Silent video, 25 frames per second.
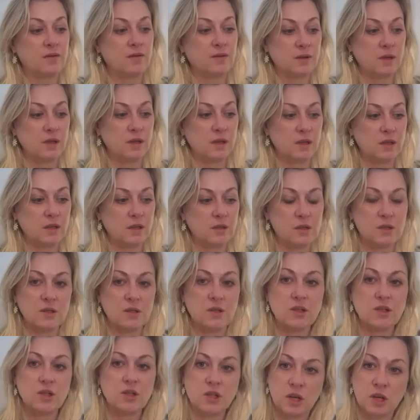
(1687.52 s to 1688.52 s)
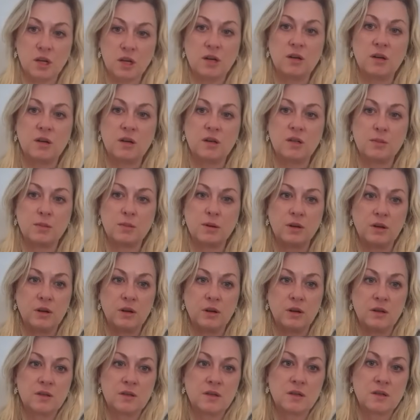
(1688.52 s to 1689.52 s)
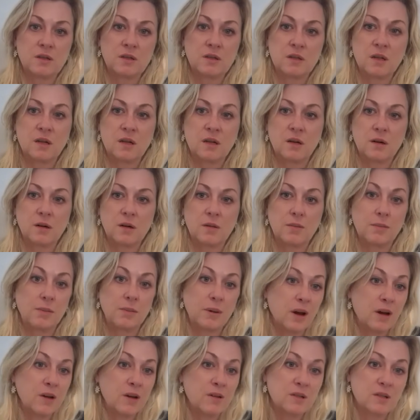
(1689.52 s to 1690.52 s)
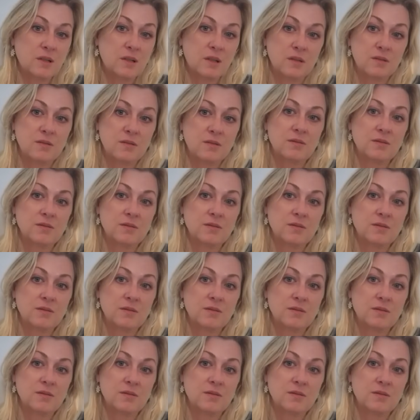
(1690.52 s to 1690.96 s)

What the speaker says: these shared experiences that are positive,